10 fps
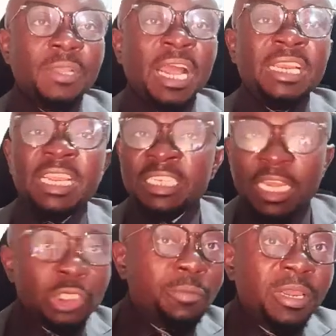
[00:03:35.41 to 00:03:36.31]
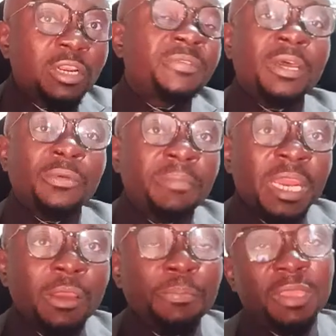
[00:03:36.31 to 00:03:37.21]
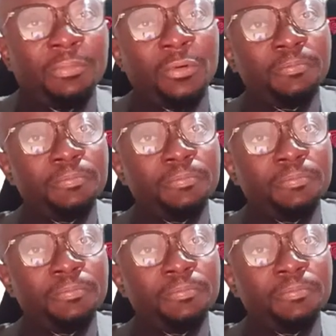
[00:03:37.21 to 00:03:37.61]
at the detriment of the remaining people.